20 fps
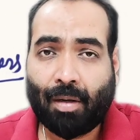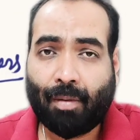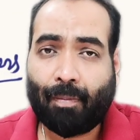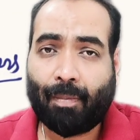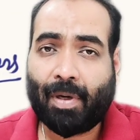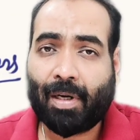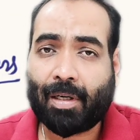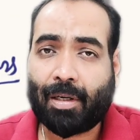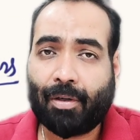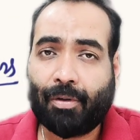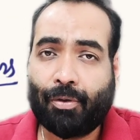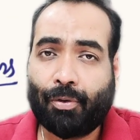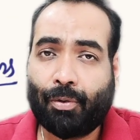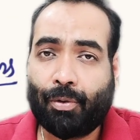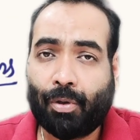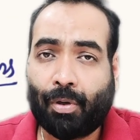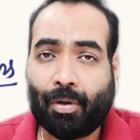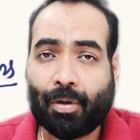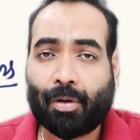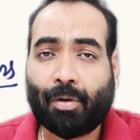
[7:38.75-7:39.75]
but you
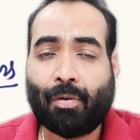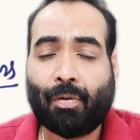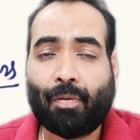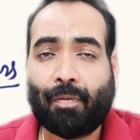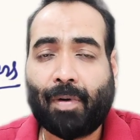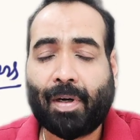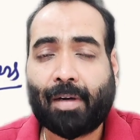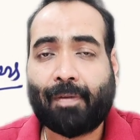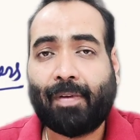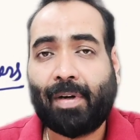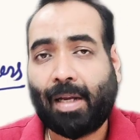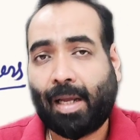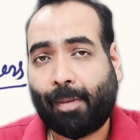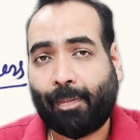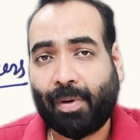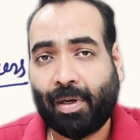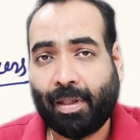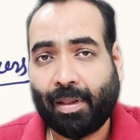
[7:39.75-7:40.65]
don't know what will happen